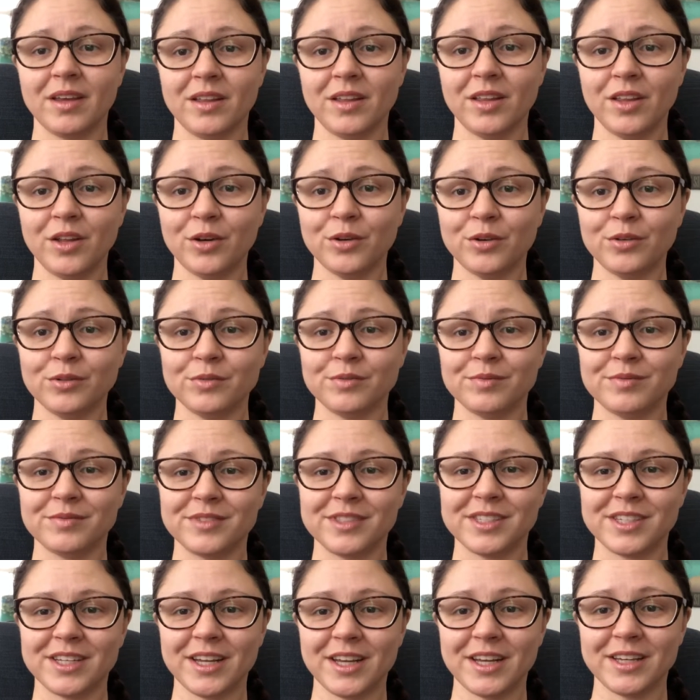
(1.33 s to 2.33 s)
Hello,
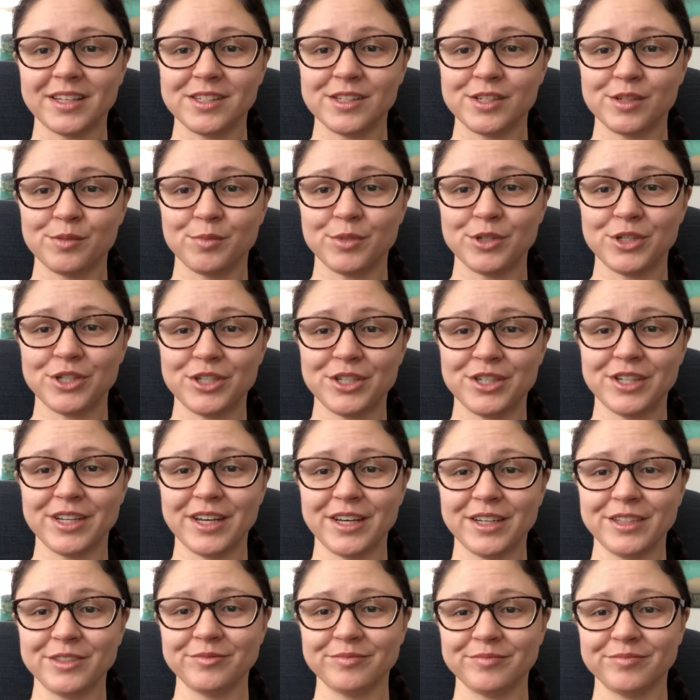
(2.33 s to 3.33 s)
today is neupogen
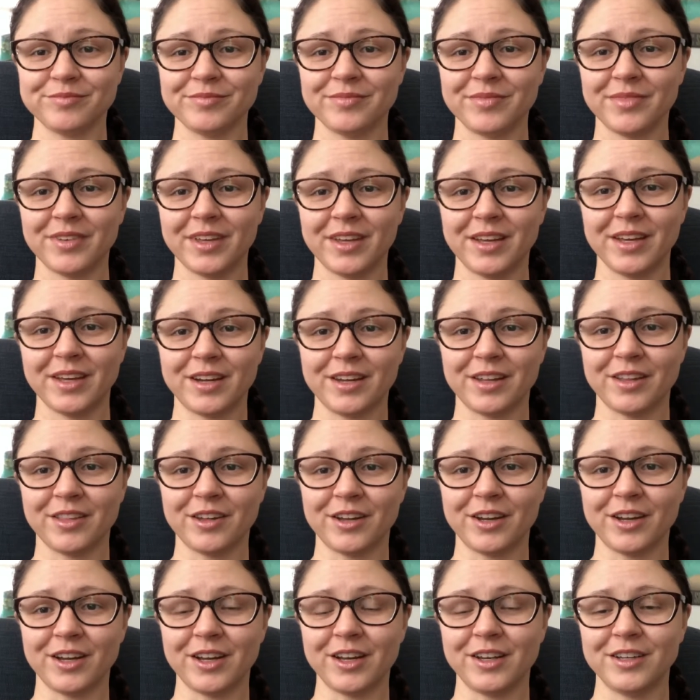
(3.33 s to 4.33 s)
day, and I
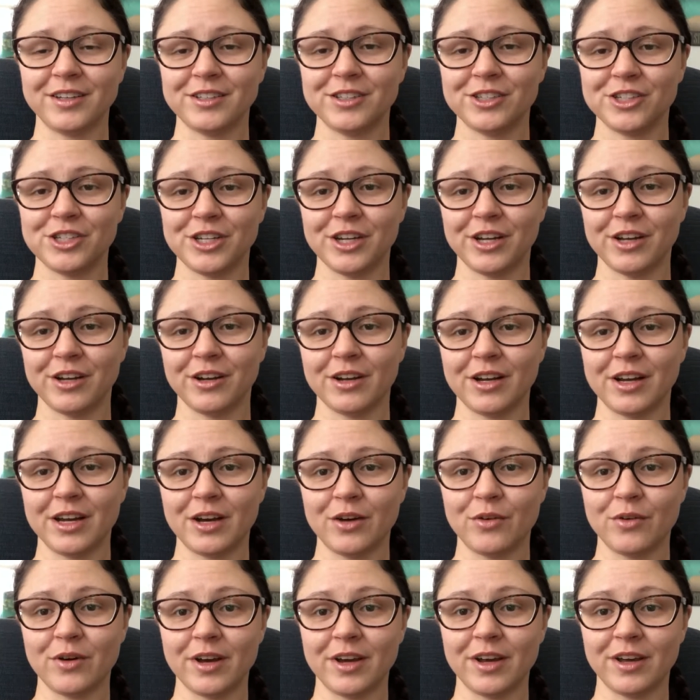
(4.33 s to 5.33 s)
thought I'd share
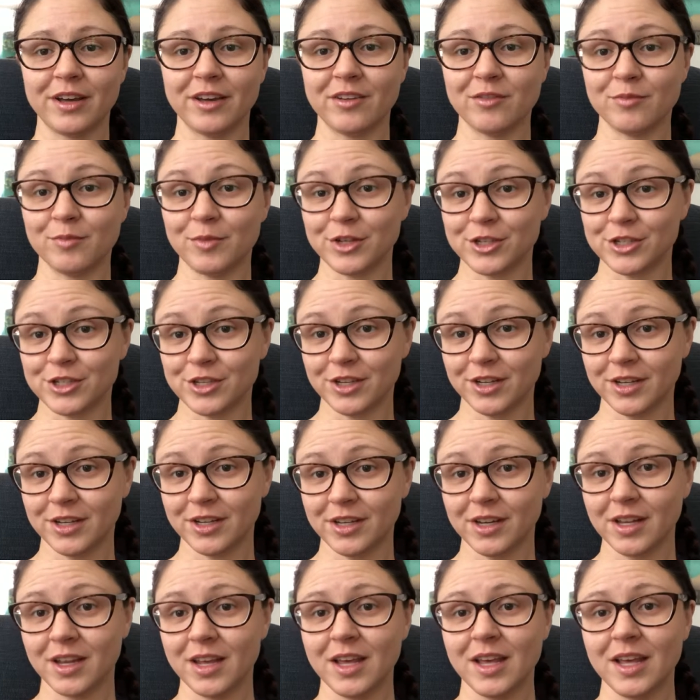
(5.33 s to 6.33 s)
how I give my
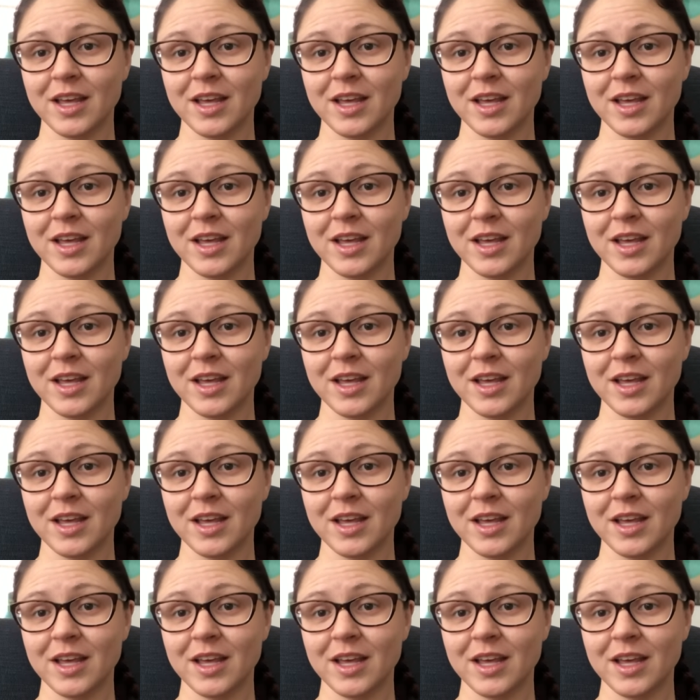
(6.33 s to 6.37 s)
shot,